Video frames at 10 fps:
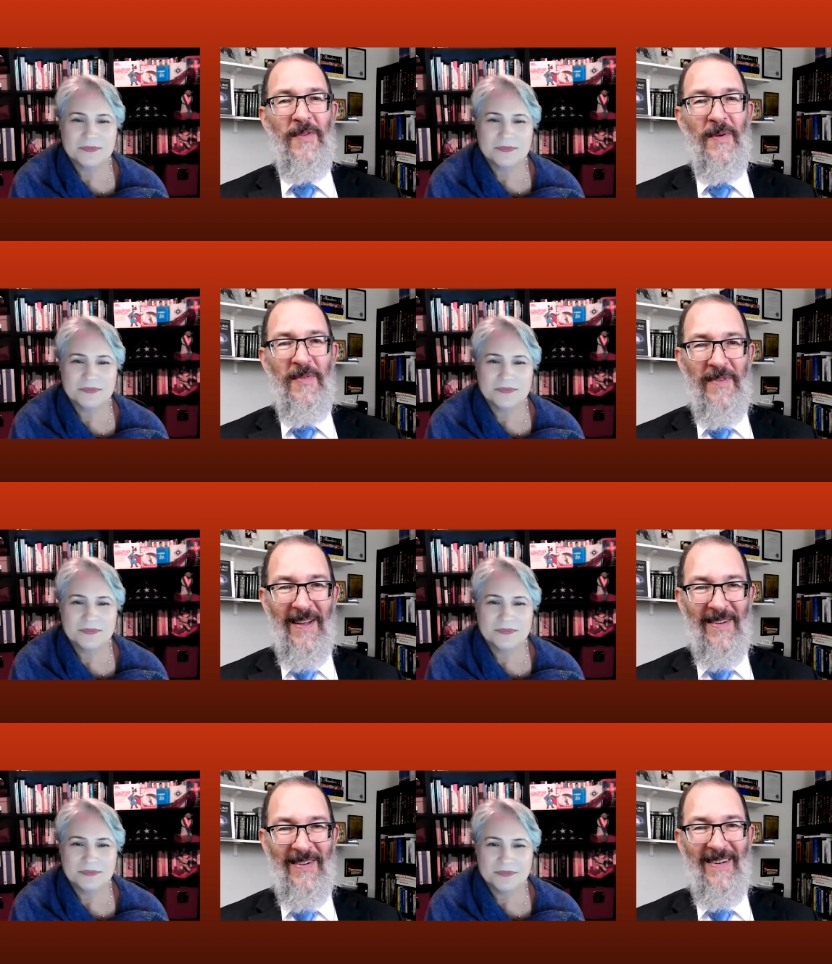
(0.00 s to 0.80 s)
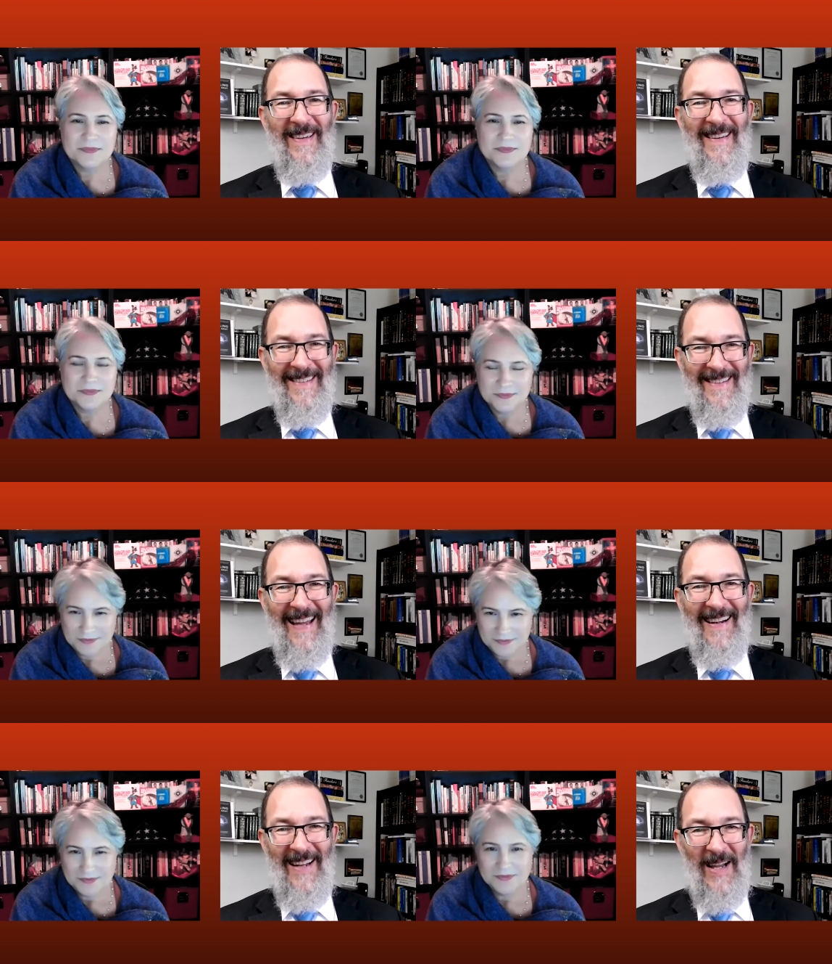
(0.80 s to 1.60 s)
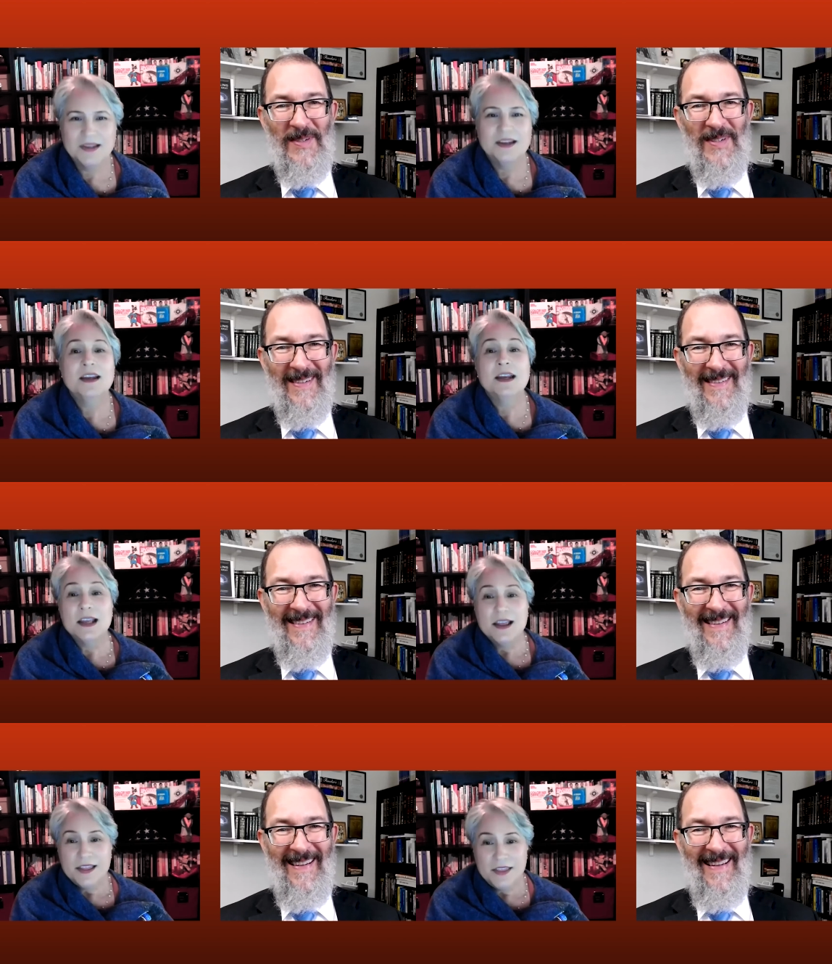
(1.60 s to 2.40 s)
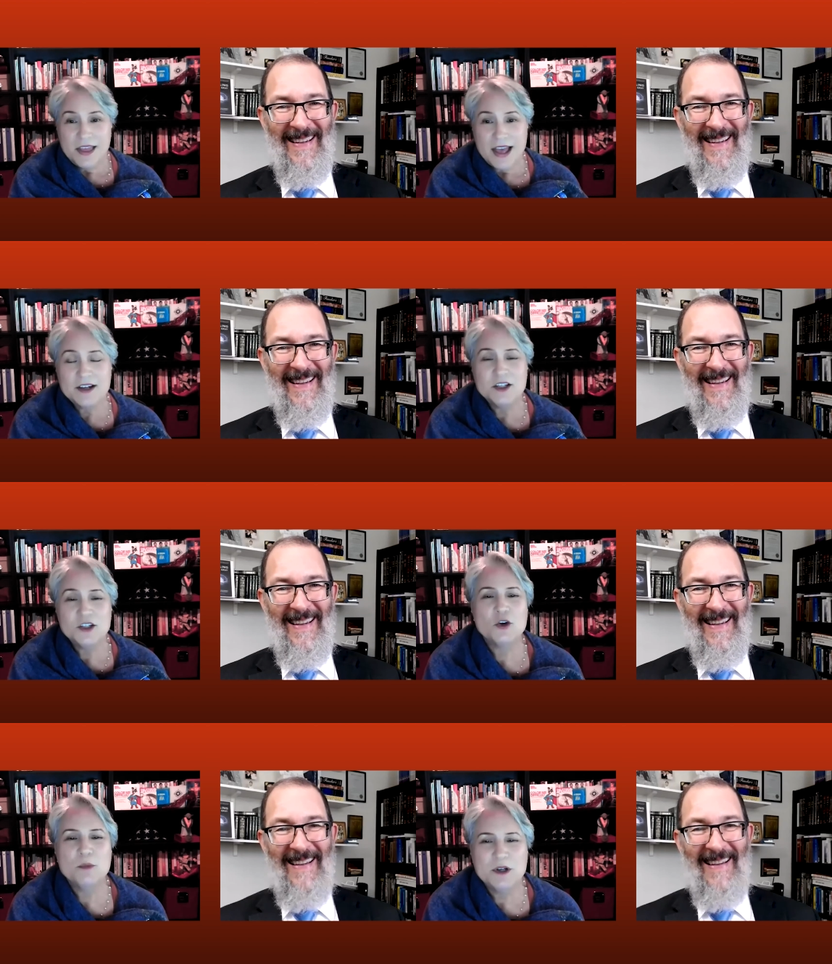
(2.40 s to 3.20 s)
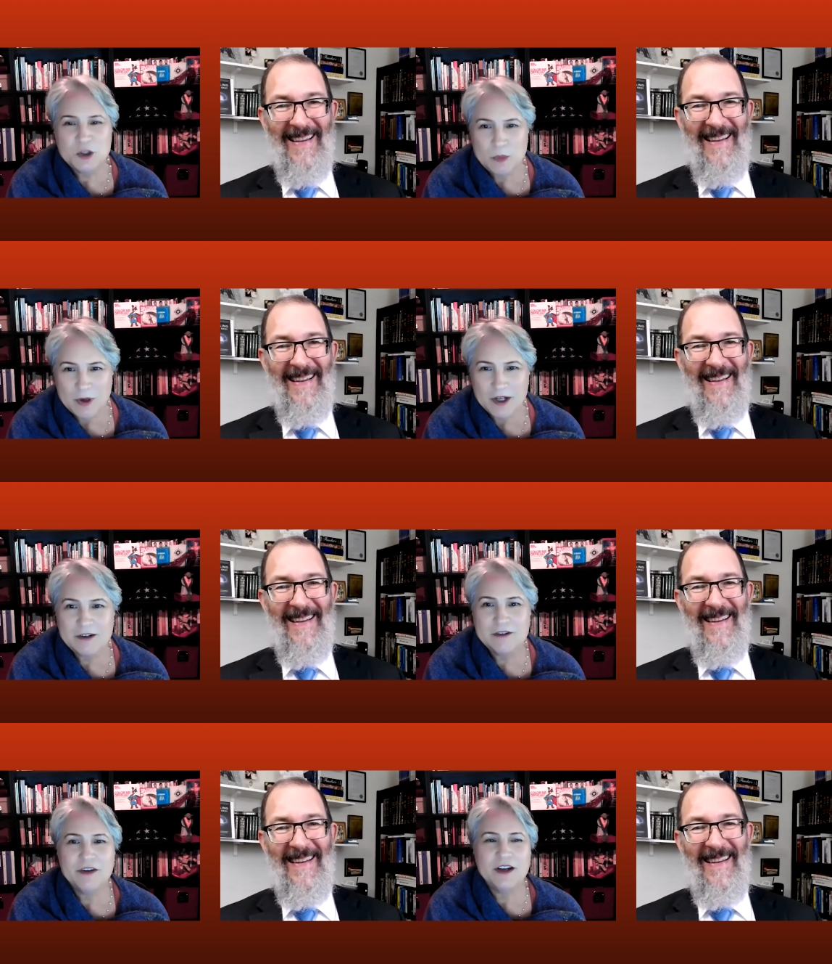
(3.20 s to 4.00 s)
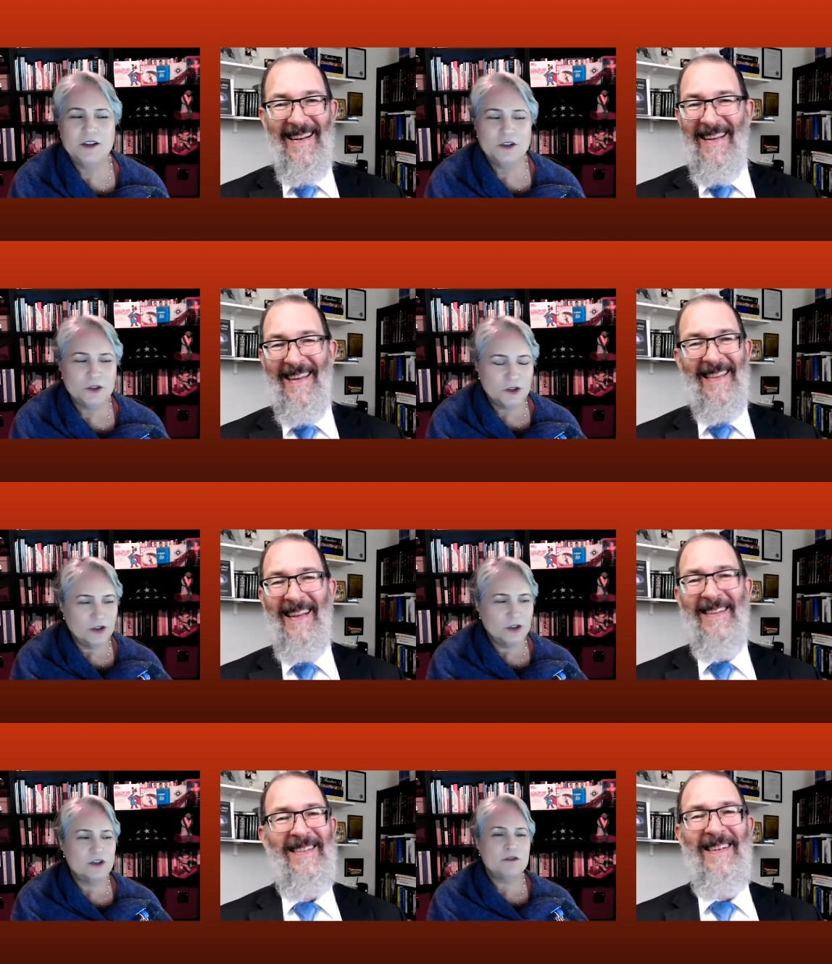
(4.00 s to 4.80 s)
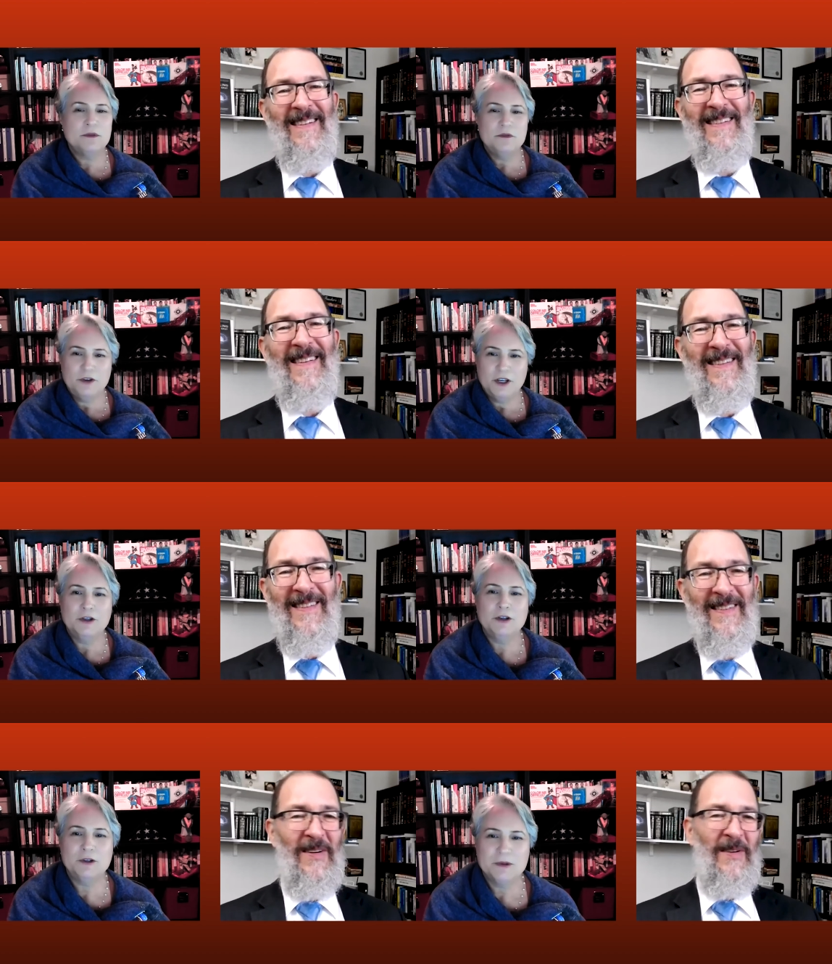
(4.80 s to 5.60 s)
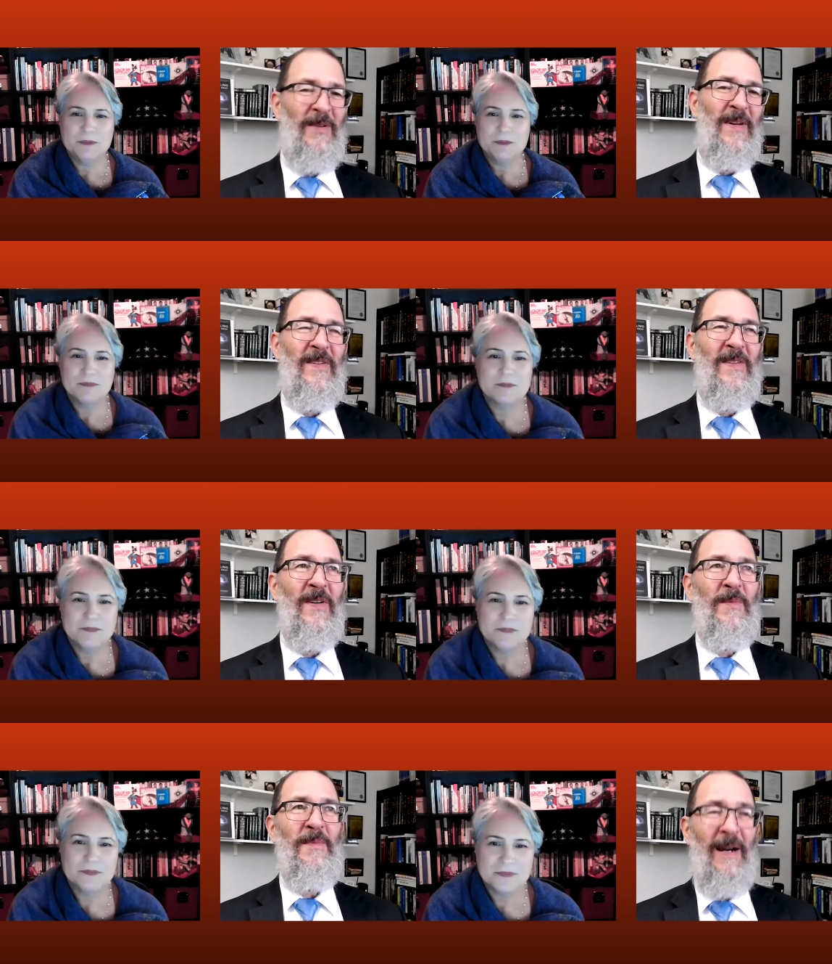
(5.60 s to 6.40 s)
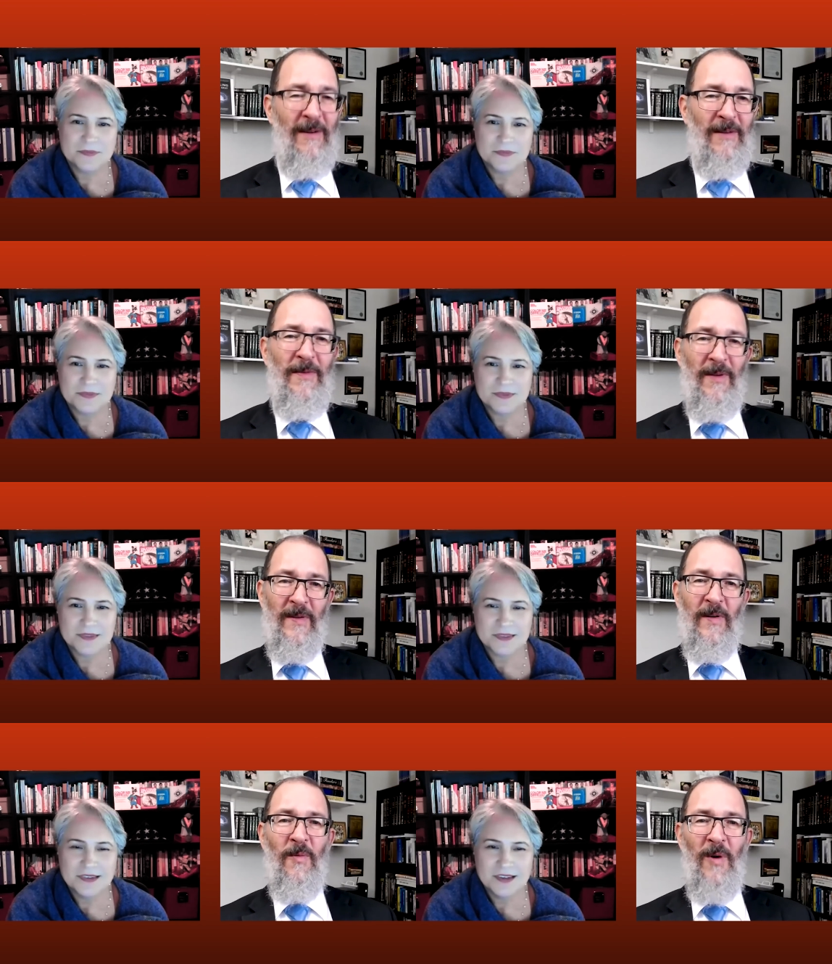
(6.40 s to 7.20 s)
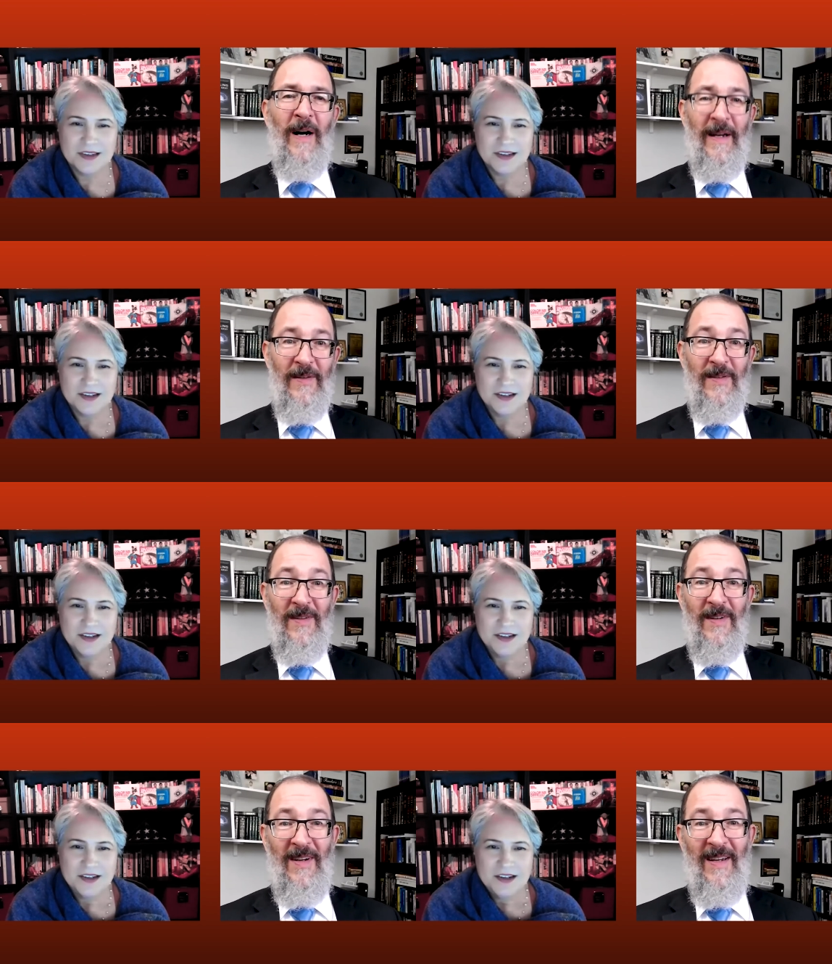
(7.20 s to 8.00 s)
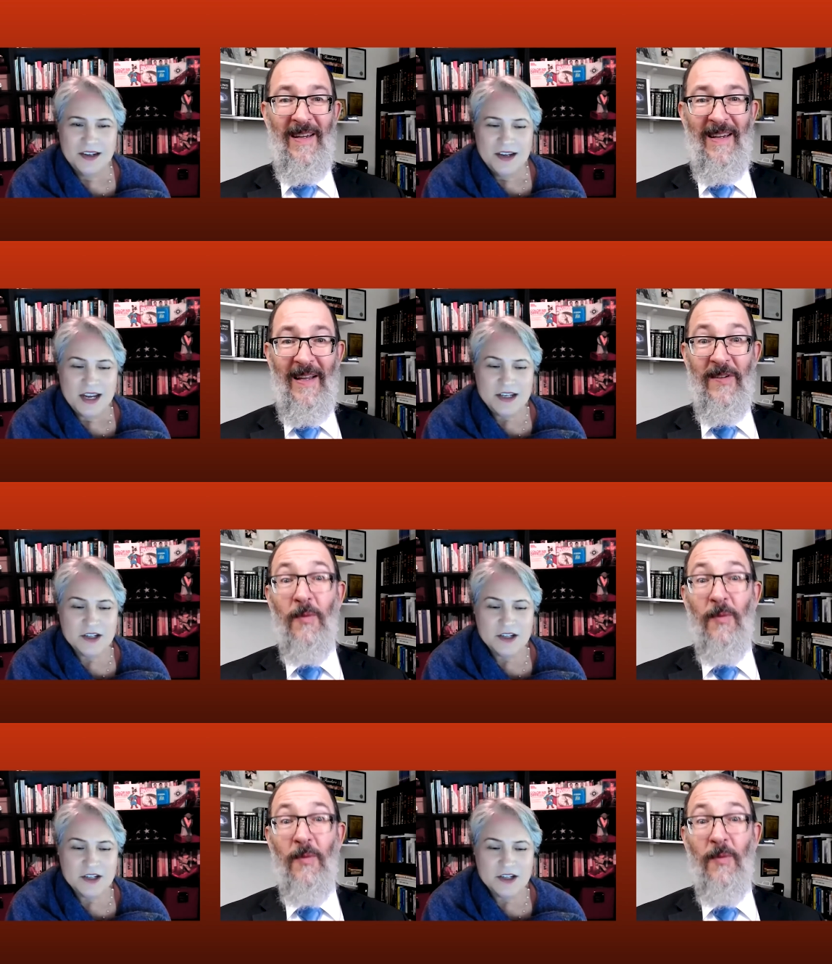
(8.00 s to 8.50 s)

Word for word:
Speaker 1: from failure is not an option.
Speaker 2: That is so much better. Failure. And I think that's just it's so
Speaker 1: it's so powerful and so wise. And, and